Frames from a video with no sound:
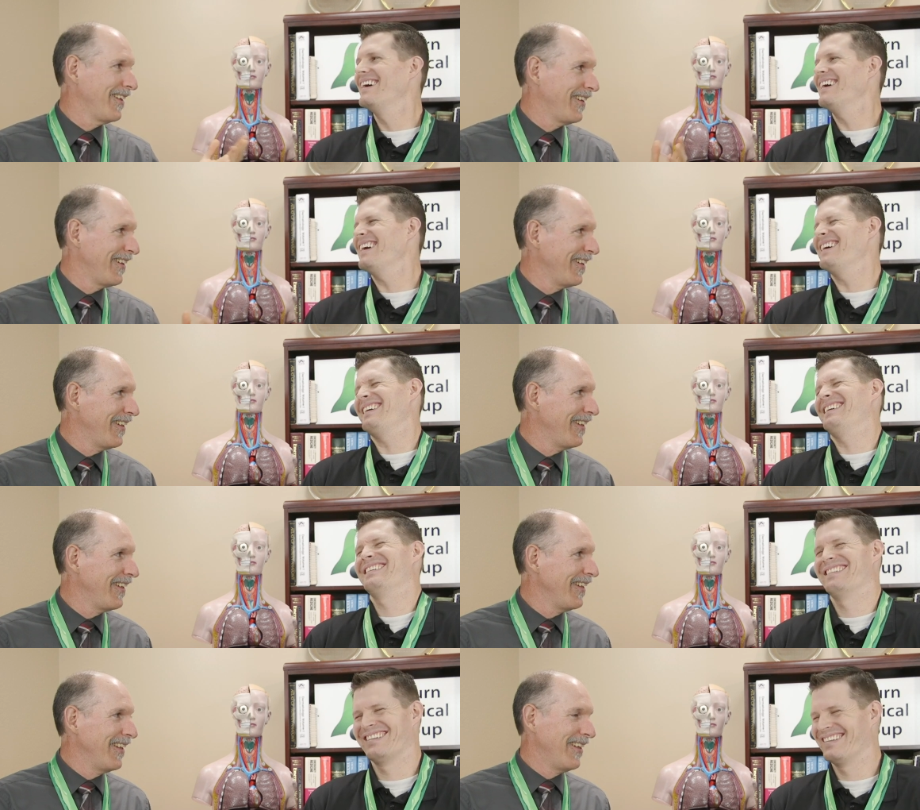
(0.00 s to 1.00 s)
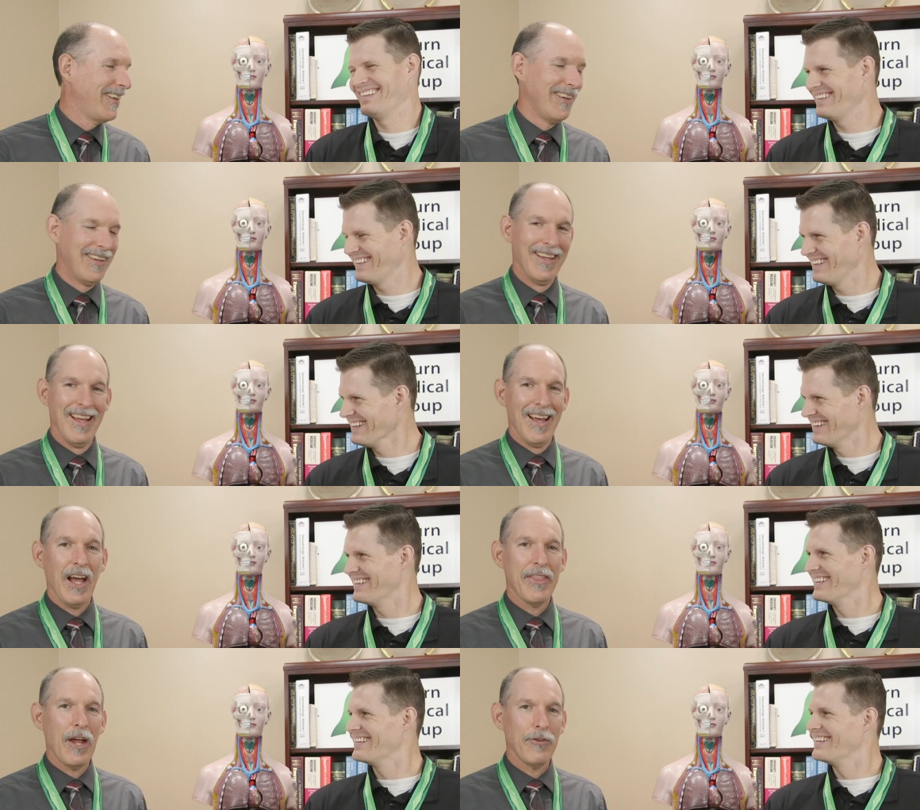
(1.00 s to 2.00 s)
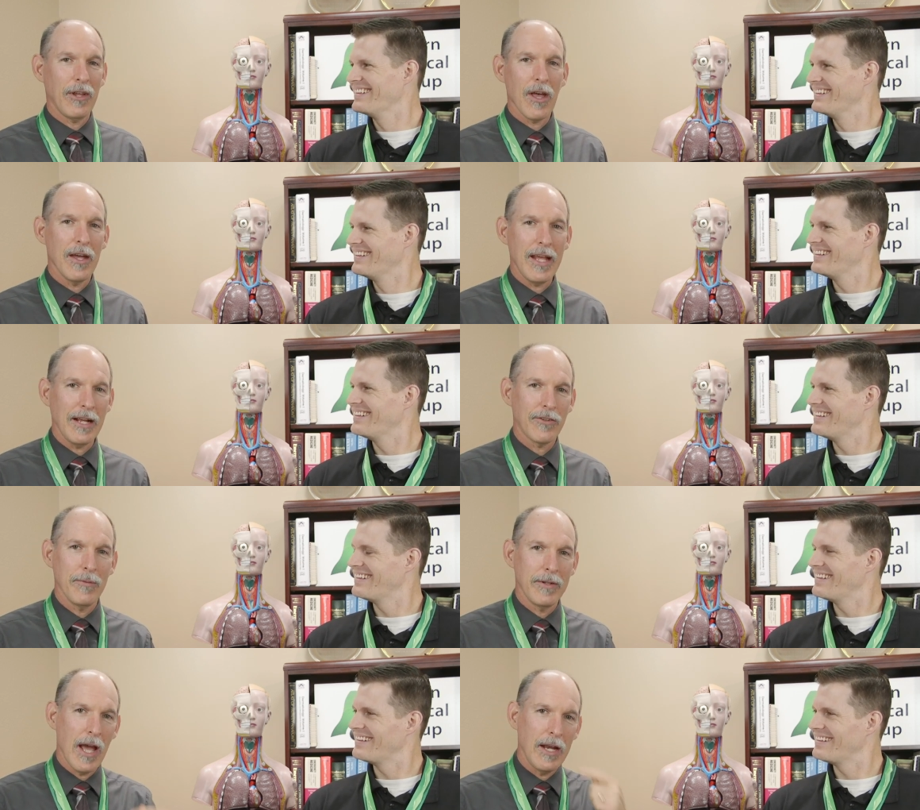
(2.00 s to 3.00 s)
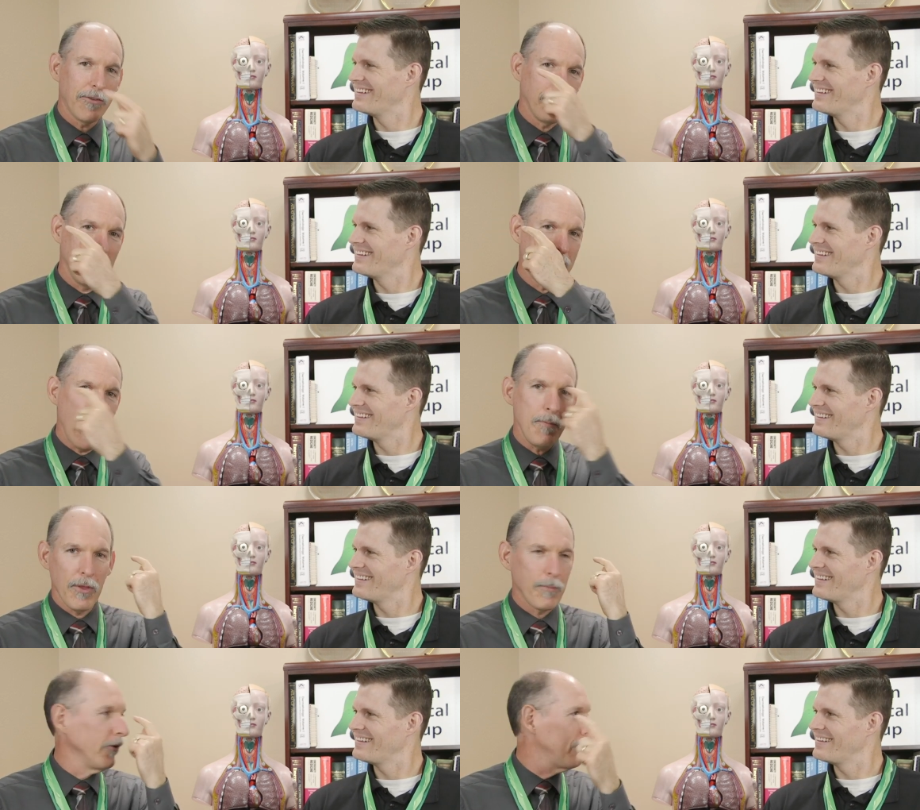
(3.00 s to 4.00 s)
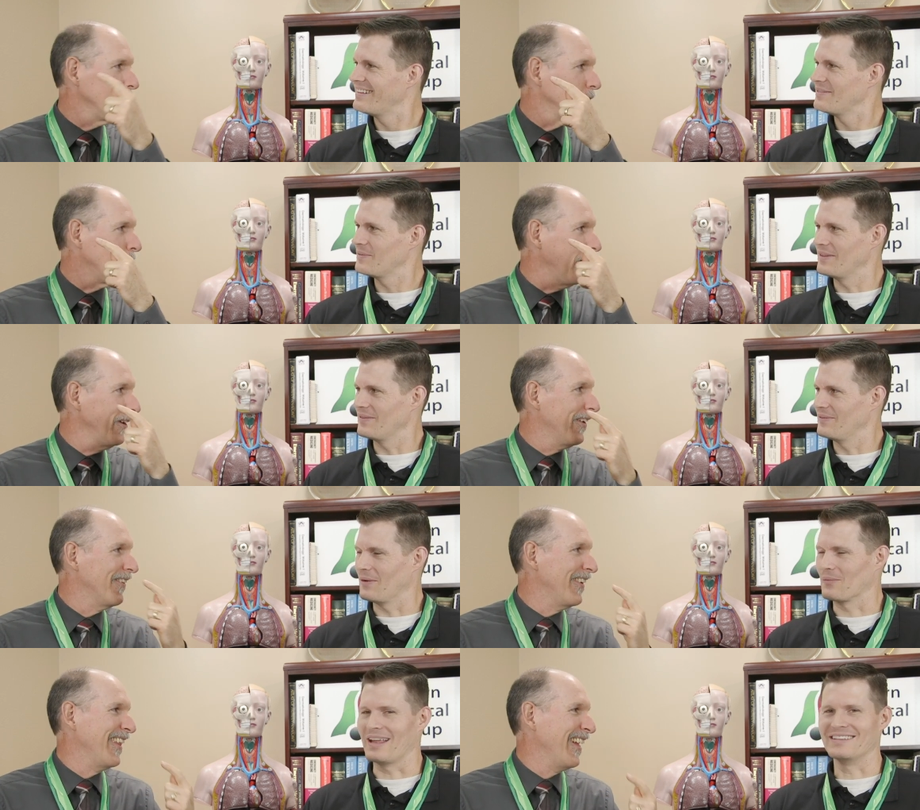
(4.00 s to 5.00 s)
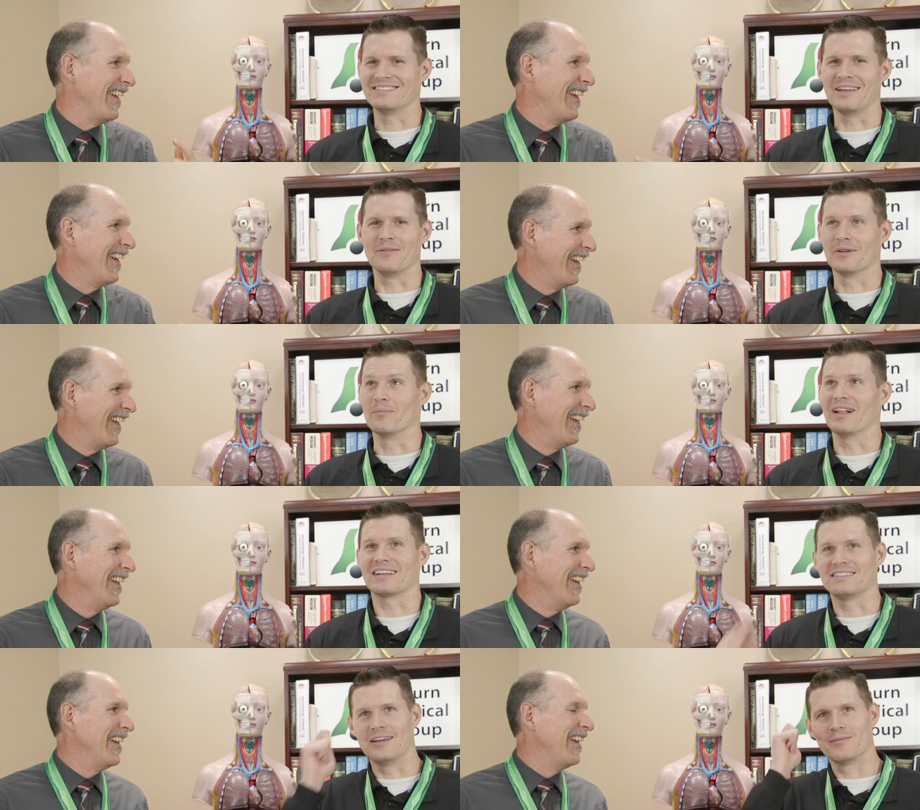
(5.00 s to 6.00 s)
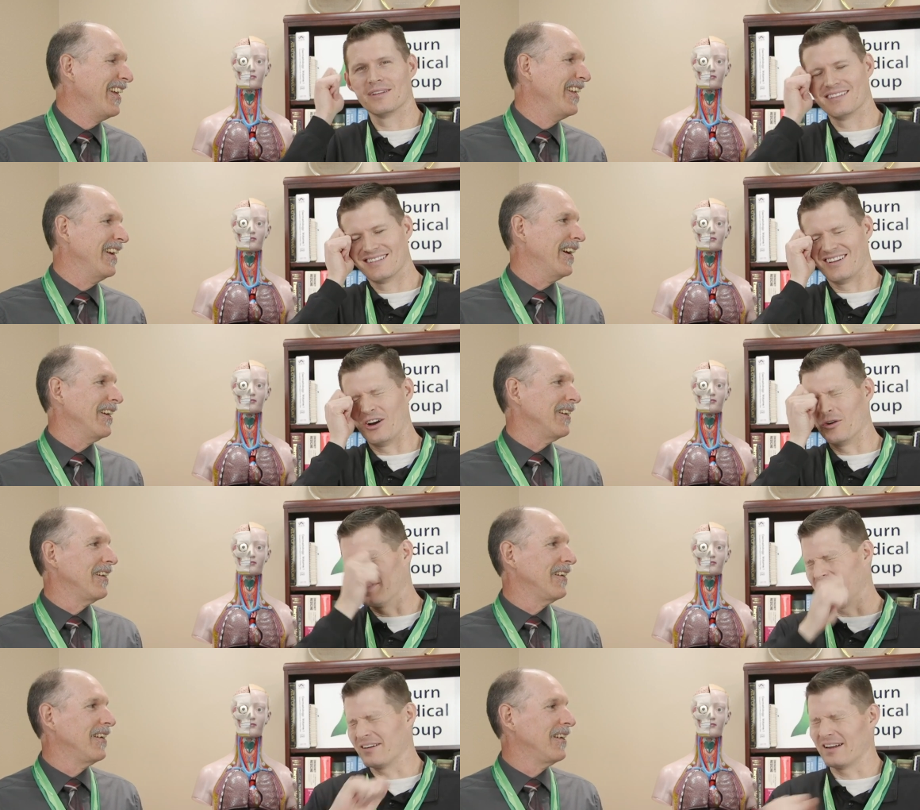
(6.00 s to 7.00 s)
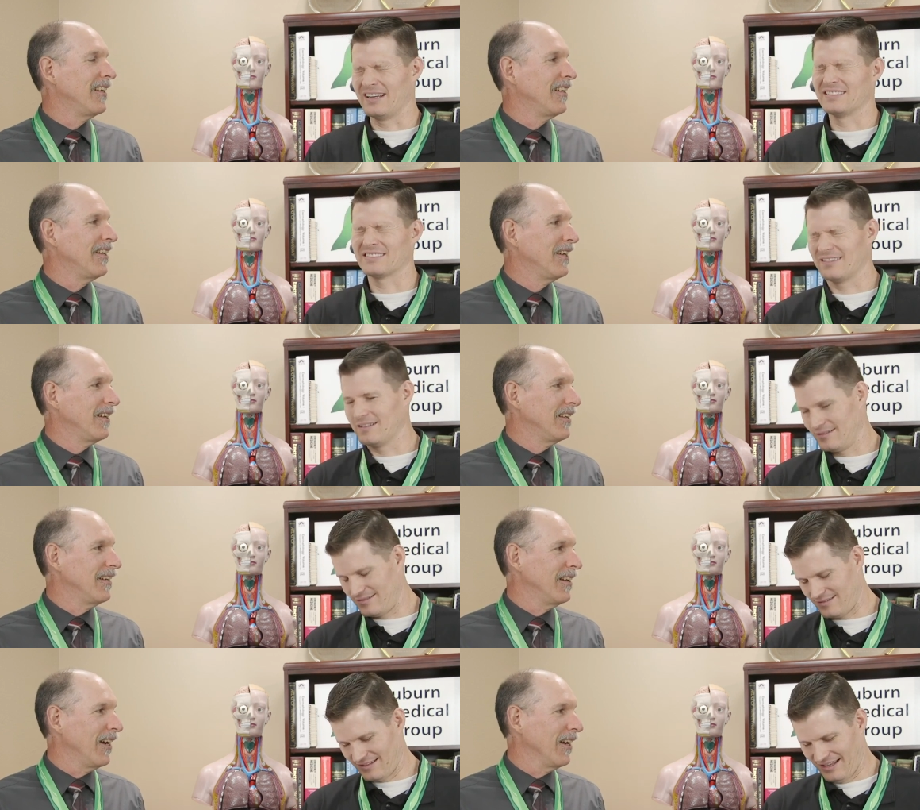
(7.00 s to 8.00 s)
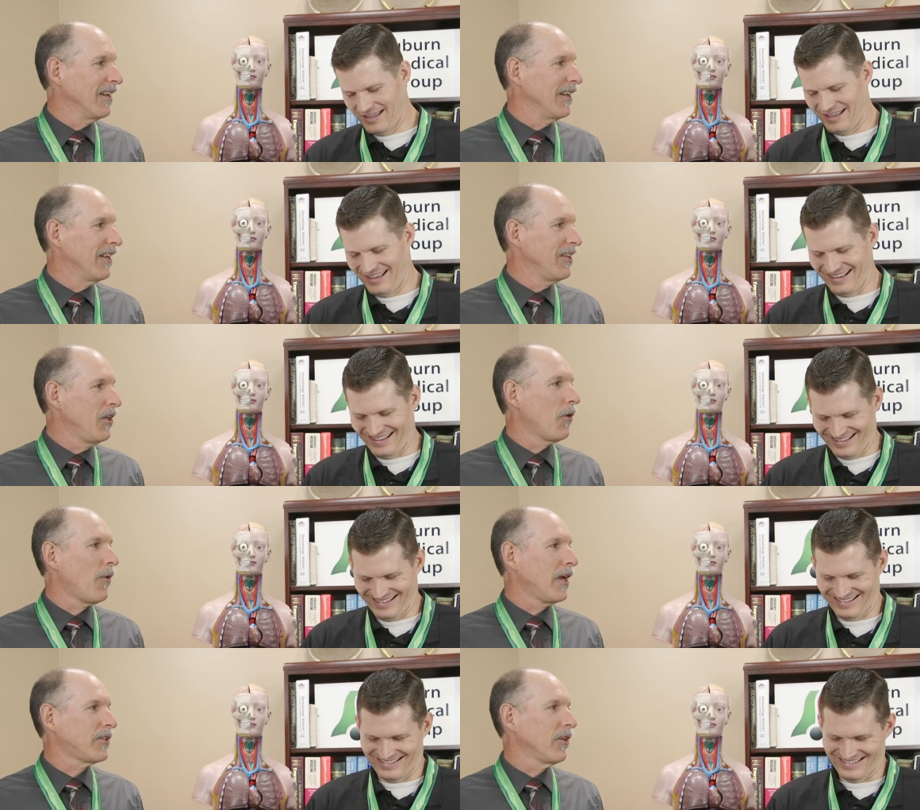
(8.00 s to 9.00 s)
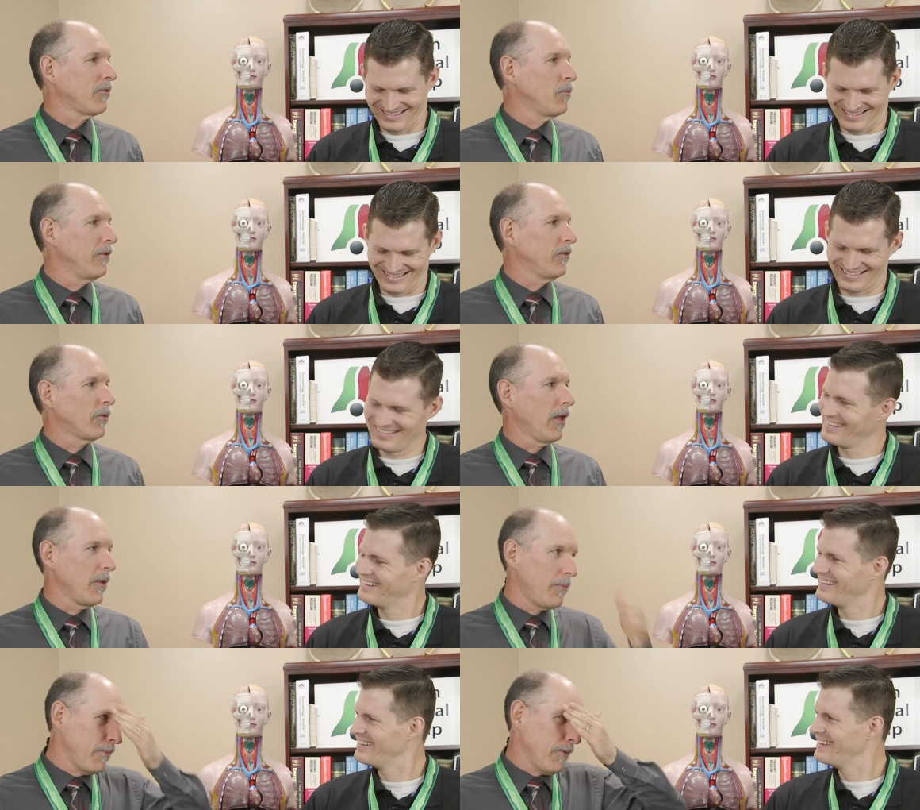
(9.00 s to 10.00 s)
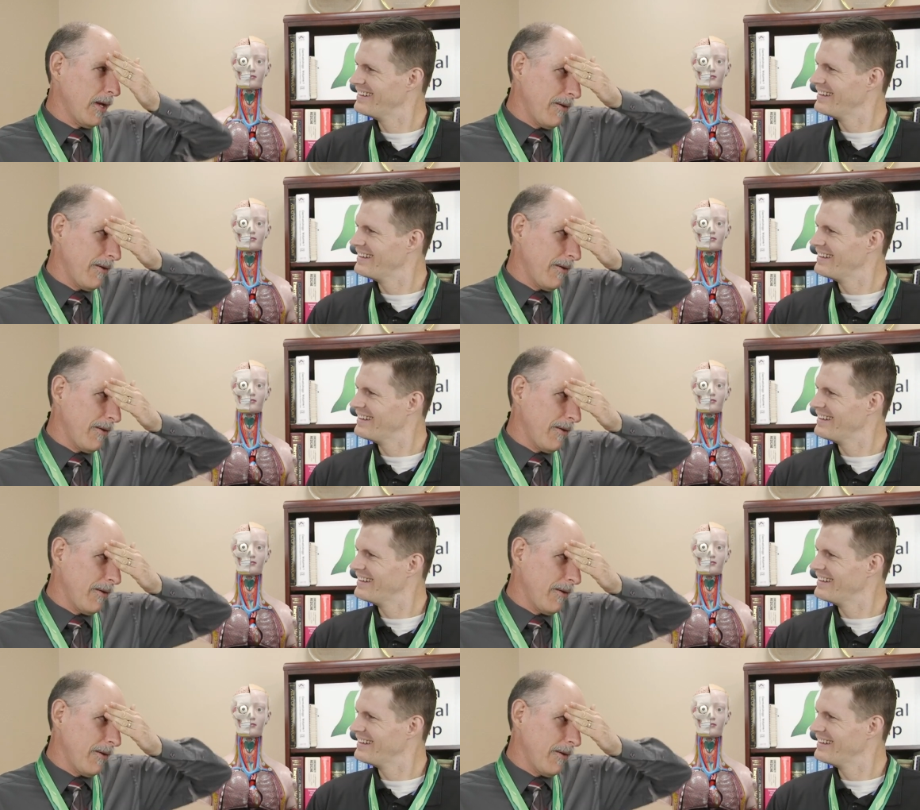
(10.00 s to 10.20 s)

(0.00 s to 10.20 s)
Speaker 1: I thought it was a contact dermatitis from the tape the person was
Speaker 2: wearing. The red tape, the black tape.
Speaker 1: Yeah. Over their eyes. Yeah. You don't watch those movies where all the people